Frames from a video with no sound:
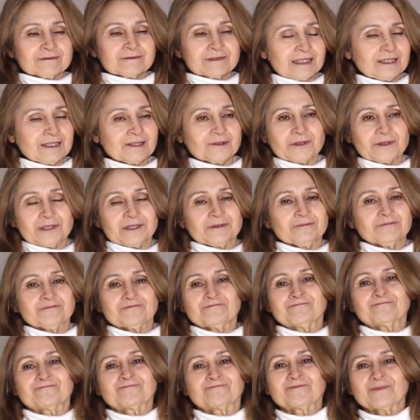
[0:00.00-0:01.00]
Anyway,
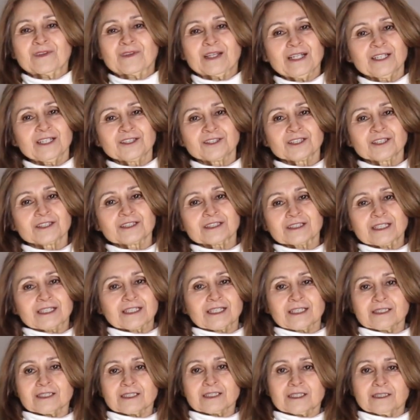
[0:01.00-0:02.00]
that's just,
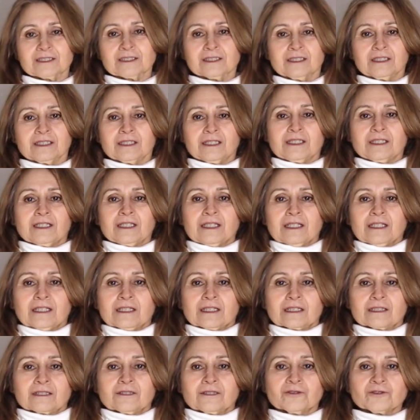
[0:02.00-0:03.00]
like I said,
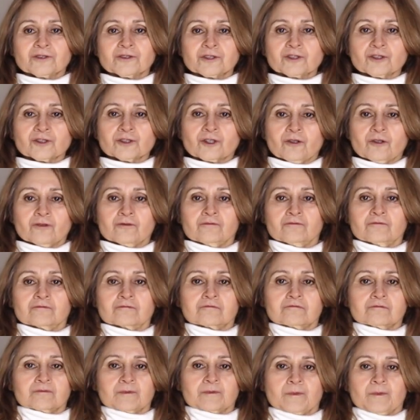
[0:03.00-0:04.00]
goes to show.
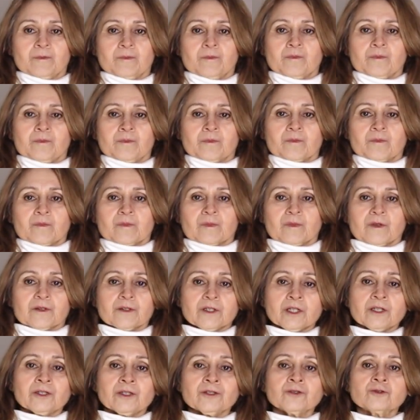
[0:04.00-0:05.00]
The
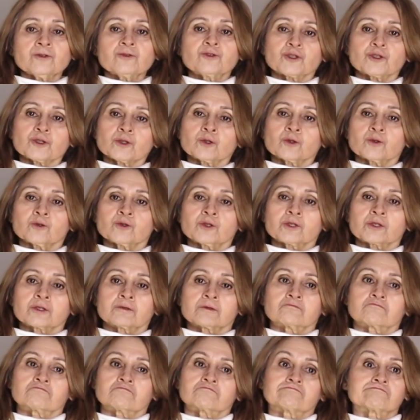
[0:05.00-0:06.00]
yarn you choose
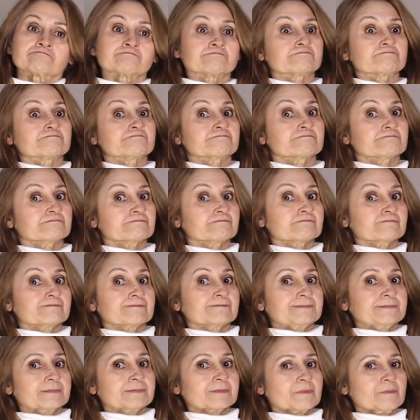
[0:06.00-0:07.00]

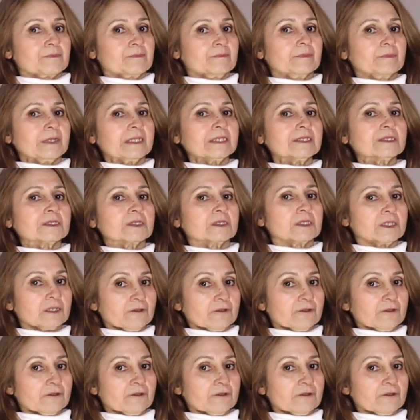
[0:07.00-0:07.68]
makes a